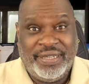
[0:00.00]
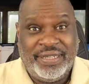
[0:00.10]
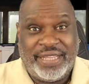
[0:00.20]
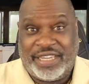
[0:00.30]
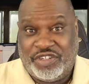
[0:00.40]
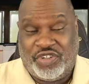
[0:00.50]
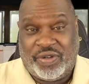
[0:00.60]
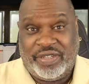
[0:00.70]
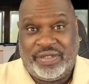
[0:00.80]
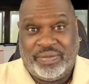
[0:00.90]
Like in
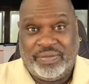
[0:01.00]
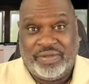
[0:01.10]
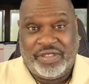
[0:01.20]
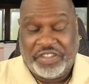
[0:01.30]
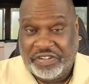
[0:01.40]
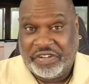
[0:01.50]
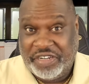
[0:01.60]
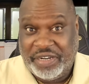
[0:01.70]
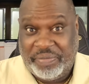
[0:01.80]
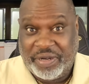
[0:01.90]
Jaws, I think you're going to
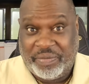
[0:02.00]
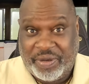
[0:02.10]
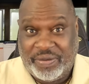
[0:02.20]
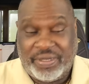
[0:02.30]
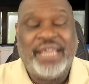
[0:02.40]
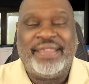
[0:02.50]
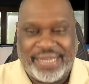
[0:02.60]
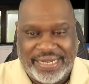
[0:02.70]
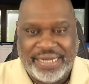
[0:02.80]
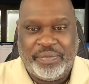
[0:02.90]
need a bigger boat. I think
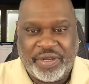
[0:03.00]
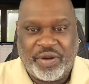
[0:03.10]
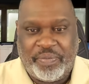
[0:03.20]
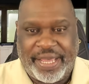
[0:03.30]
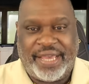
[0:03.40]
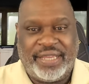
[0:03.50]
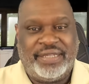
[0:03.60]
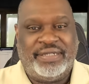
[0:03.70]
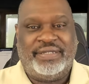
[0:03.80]
I need a bigger bag.